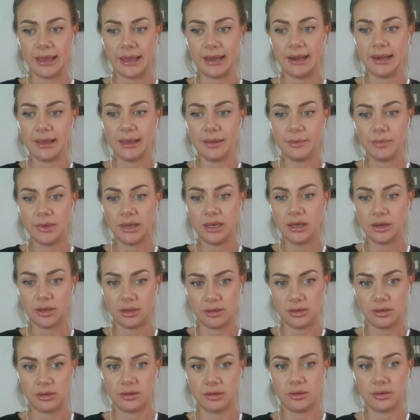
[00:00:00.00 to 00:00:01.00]
yeah, let
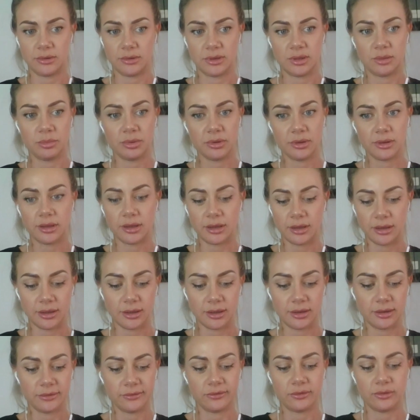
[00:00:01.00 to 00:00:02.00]
me know. I'm going to pull a
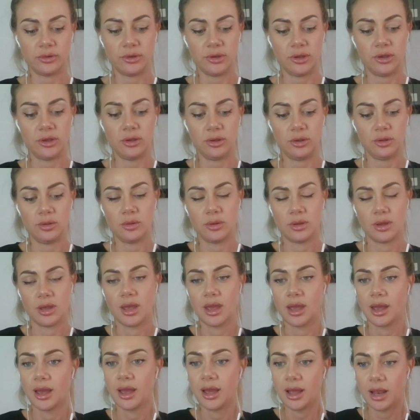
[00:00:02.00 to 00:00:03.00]
card for you,
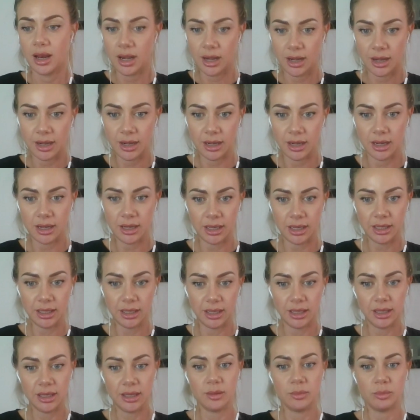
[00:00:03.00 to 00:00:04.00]

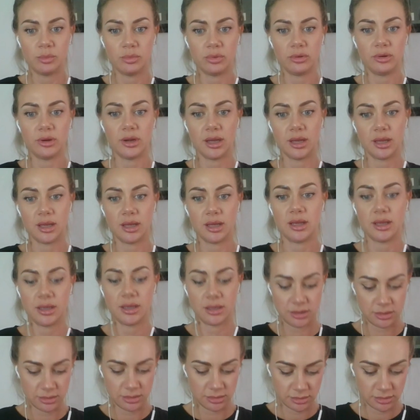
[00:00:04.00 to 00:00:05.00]

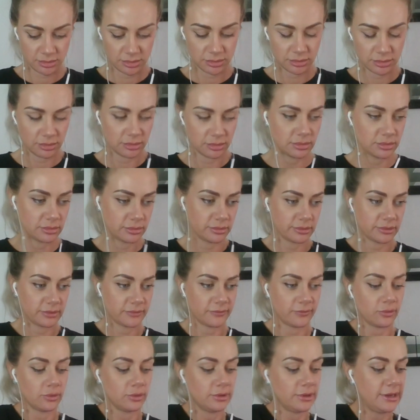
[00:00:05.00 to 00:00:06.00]
Libra.
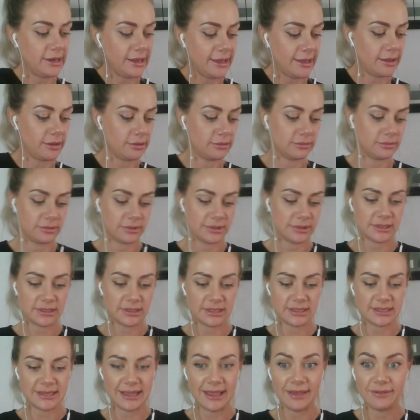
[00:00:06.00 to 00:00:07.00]
Falling out.
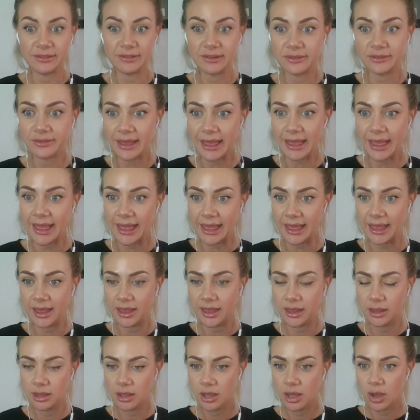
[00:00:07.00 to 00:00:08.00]
7 of
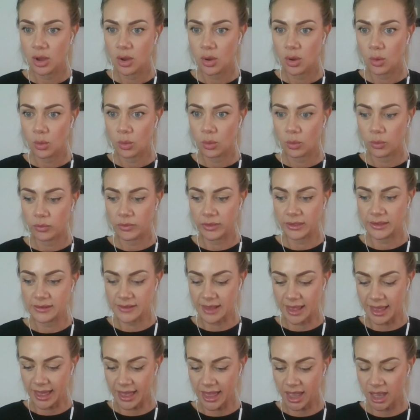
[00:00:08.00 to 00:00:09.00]
air.
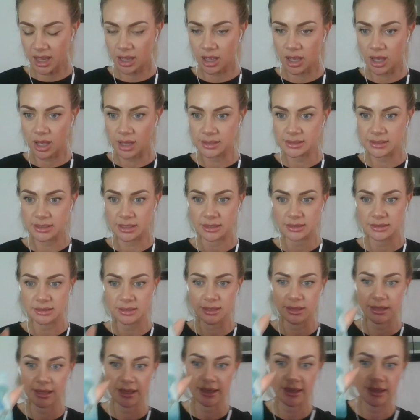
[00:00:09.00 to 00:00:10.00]
These air cards
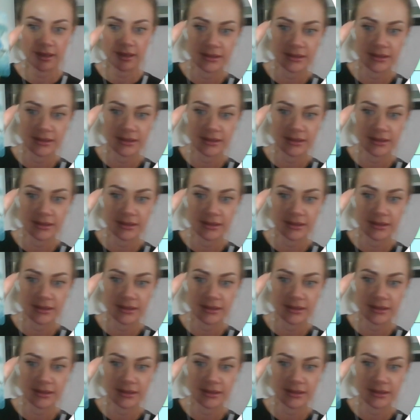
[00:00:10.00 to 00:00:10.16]
under